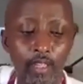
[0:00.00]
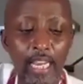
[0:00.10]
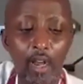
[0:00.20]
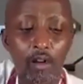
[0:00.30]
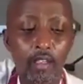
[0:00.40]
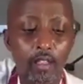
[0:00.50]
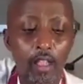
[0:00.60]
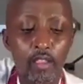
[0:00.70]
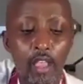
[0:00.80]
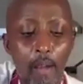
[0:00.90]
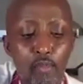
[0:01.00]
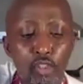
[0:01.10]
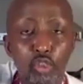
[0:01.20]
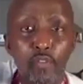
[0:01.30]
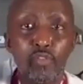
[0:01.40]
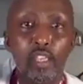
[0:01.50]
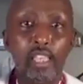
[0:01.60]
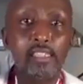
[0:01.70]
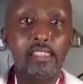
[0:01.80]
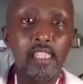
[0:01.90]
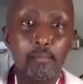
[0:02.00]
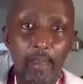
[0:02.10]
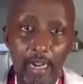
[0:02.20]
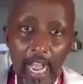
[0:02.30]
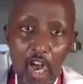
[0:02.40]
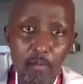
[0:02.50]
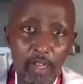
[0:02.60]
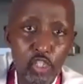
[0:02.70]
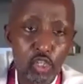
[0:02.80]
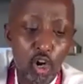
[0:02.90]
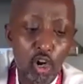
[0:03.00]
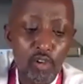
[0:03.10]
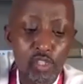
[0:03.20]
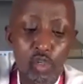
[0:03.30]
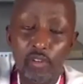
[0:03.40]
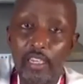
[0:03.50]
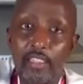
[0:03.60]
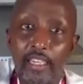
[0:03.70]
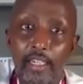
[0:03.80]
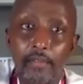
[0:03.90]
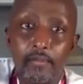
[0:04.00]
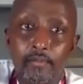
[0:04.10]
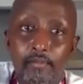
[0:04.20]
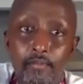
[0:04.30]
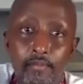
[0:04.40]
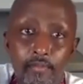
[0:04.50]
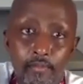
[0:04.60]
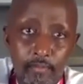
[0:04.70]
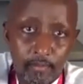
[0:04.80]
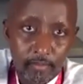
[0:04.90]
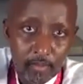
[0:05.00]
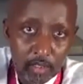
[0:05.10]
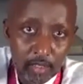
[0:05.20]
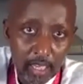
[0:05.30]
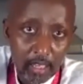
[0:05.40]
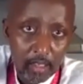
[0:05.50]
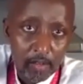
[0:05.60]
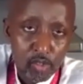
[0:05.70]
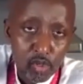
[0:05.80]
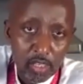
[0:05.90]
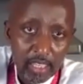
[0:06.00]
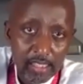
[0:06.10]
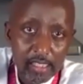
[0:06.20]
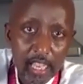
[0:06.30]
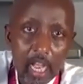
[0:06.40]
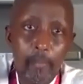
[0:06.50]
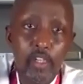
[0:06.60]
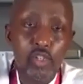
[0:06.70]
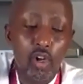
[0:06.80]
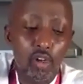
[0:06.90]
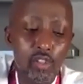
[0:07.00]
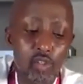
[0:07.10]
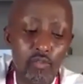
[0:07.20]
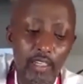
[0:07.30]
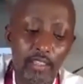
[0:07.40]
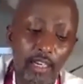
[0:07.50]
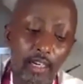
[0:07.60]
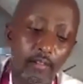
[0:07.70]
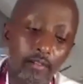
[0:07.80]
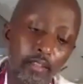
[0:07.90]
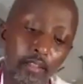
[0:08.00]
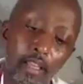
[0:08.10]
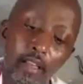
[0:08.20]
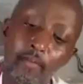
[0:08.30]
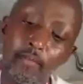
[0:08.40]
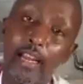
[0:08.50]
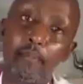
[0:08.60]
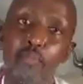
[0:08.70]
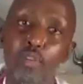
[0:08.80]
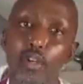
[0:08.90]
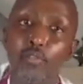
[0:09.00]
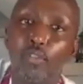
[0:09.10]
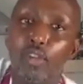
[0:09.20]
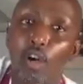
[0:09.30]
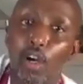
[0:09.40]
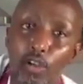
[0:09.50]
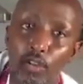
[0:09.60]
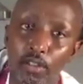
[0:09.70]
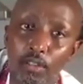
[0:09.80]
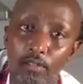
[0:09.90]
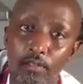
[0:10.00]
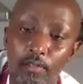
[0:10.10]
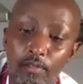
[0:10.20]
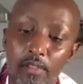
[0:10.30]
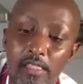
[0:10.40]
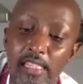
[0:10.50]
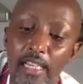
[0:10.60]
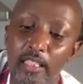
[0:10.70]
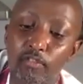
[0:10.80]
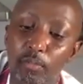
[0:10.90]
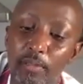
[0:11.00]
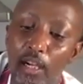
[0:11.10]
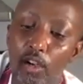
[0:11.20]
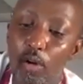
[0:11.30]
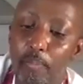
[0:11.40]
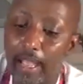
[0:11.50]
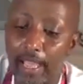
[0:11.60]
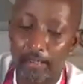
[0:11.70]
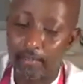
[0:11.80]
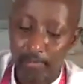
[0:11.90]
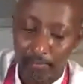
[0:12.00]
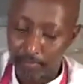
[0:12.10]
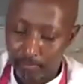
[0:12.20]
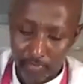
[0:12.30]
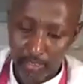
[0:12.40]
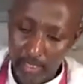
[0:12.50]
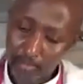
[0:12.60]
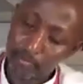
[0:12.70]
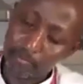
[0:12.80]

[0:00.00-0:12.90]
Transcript: Now, I'm not sure if you can see, but how much oil is already there. Yeah. Okay. So you can see how much oil is already there. Okay, got a beautiful color starting from the low pan. Okay, I'm